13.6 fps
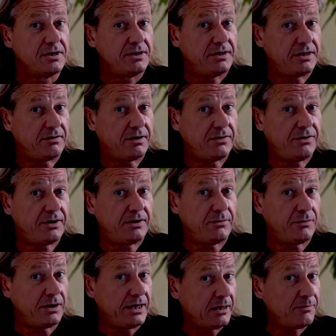that are out there that
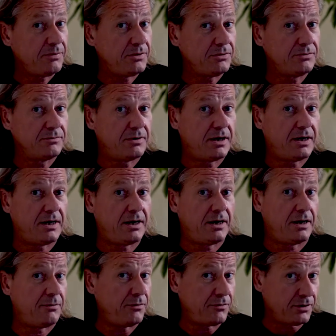will help you.
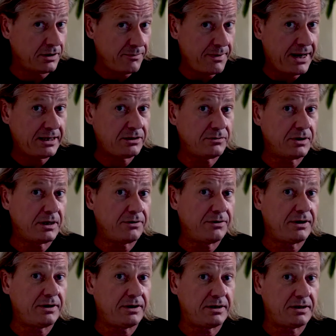And we've got a manual out
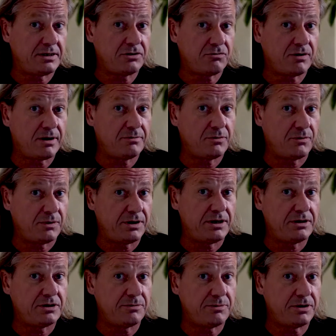there that describes what
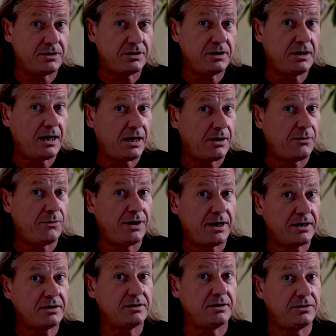needs to be done and how we
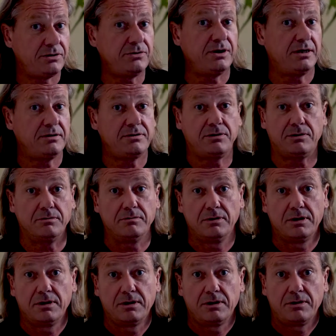actually do that. So
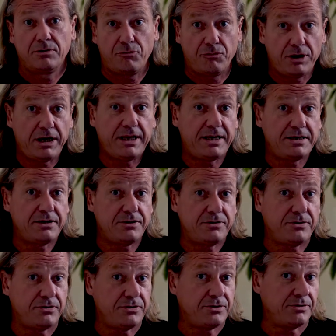really easy to
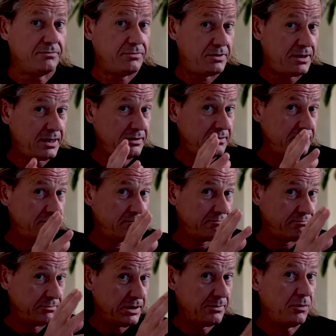do so. So that's
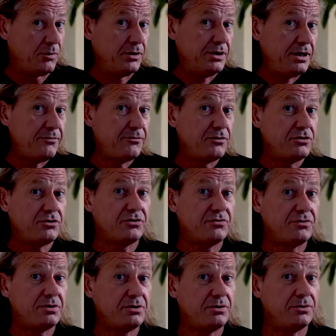number 1. Infrastructure
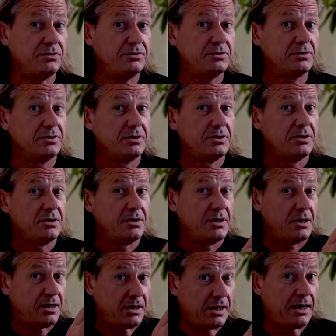as code
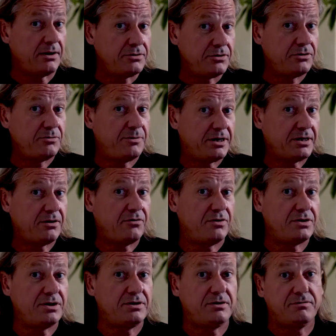allows you to make the
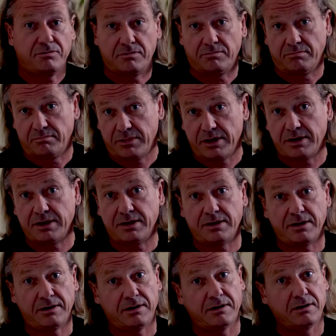transition from
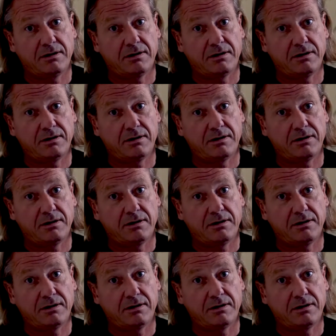existing